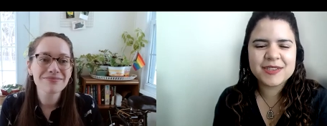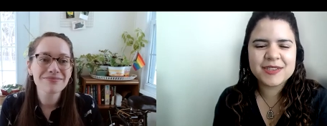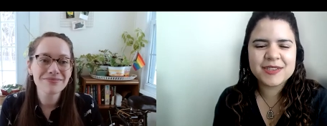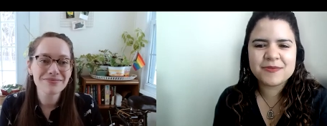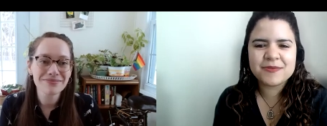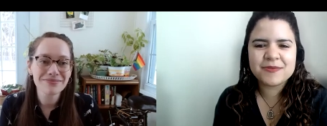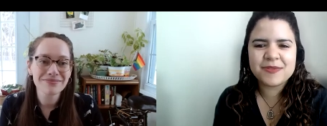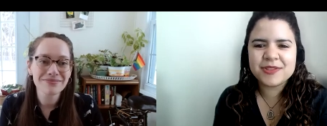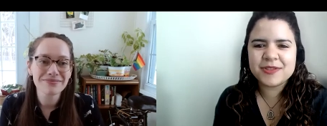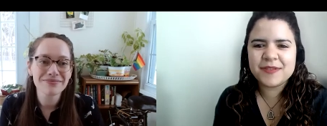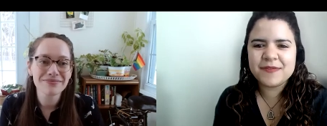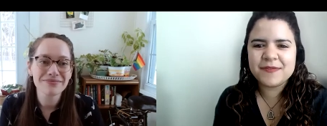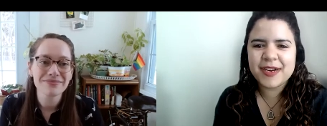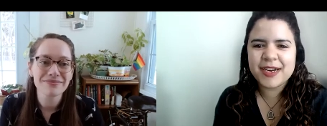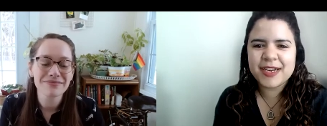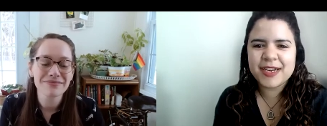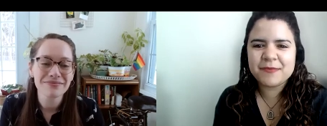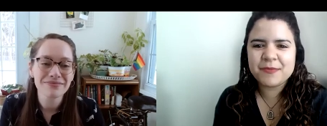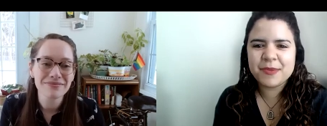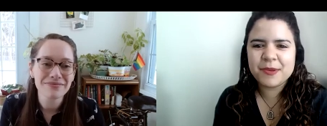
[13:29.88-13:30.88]
Speaker 1: just want to
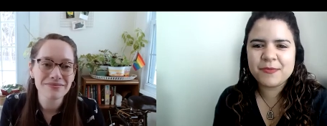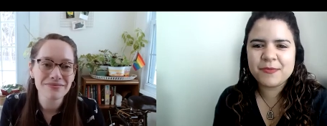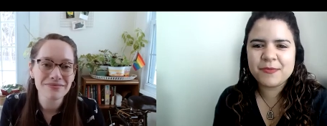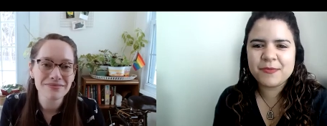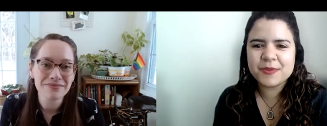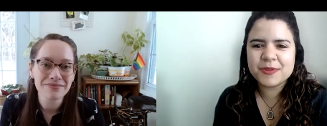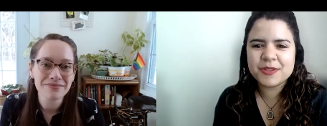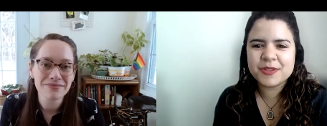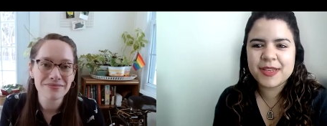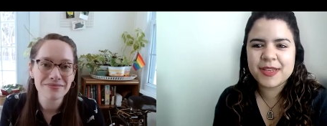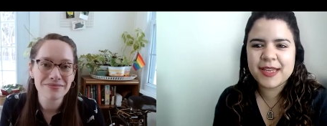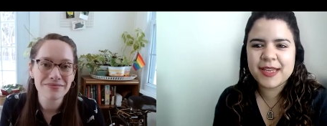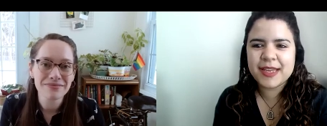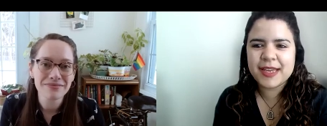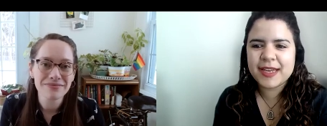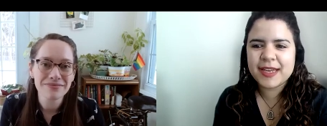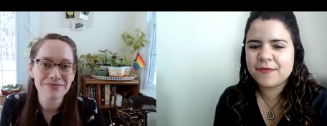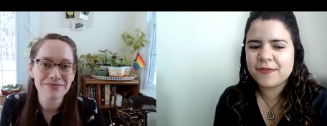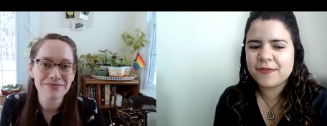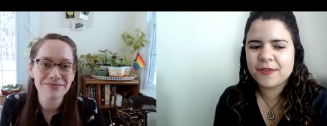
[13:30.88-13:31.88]
invite people to
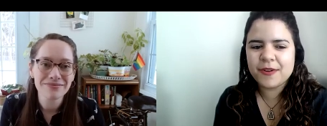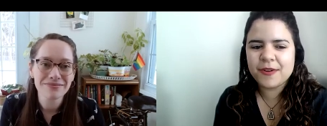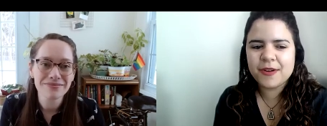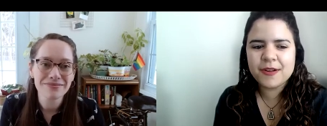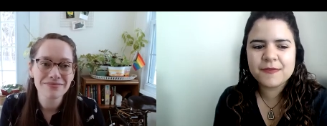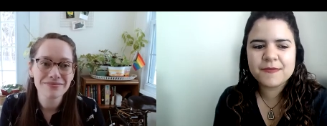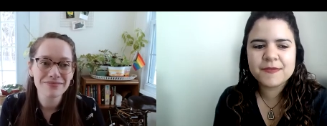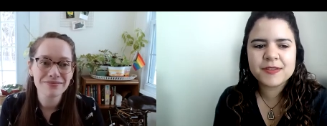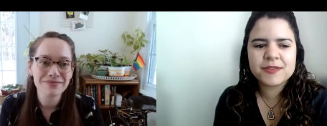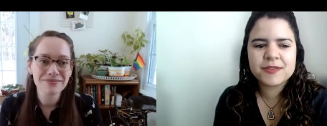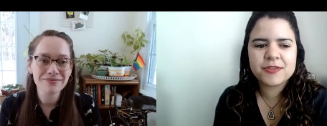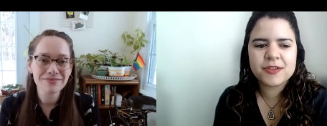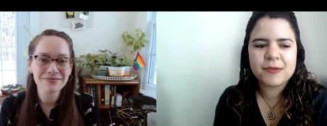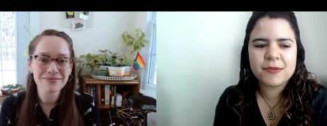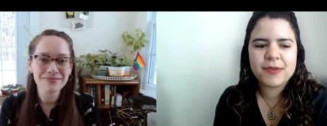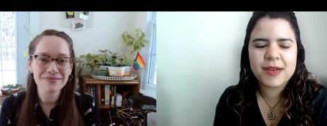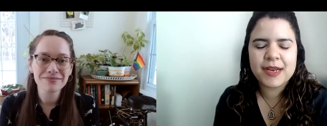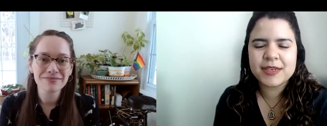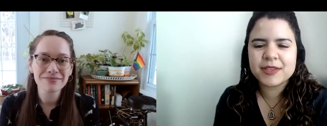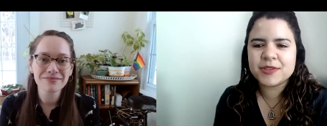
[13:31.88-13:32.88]
get involved, to
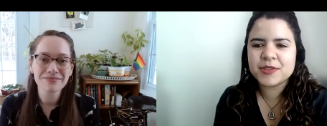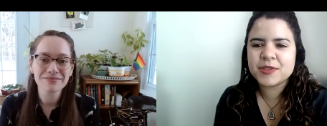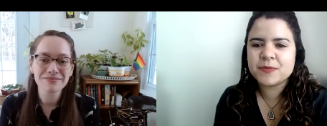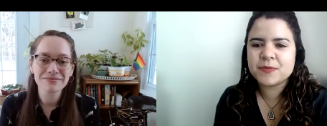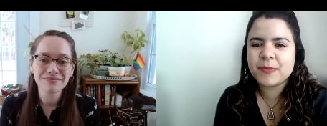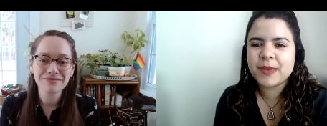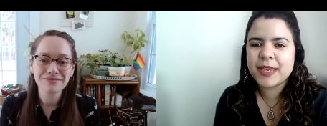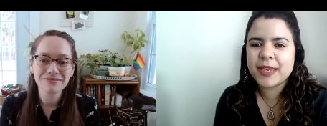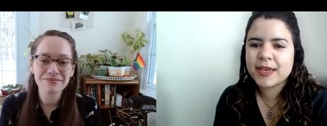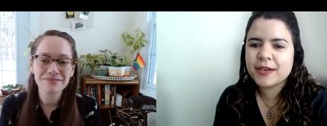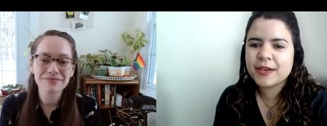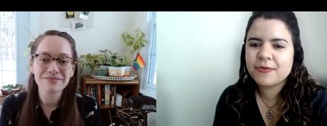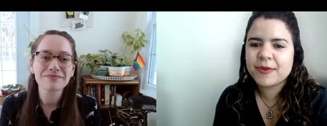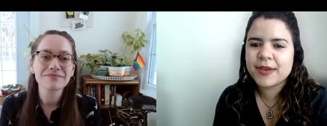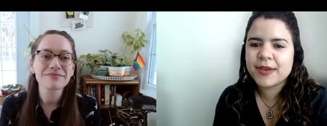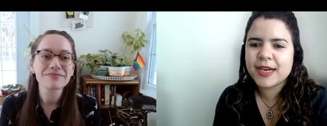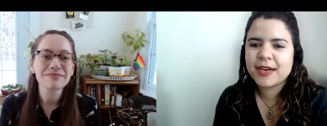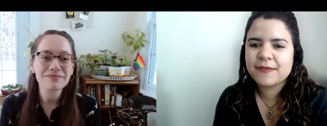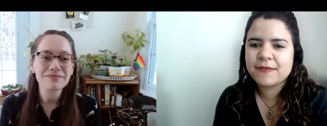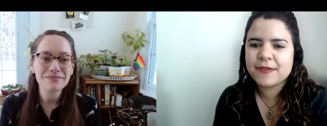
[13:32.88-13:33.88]
apply to speak.
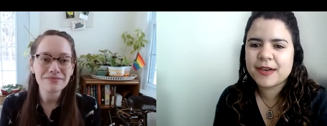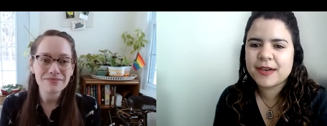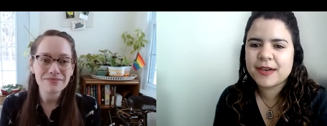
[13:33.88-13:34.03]
We have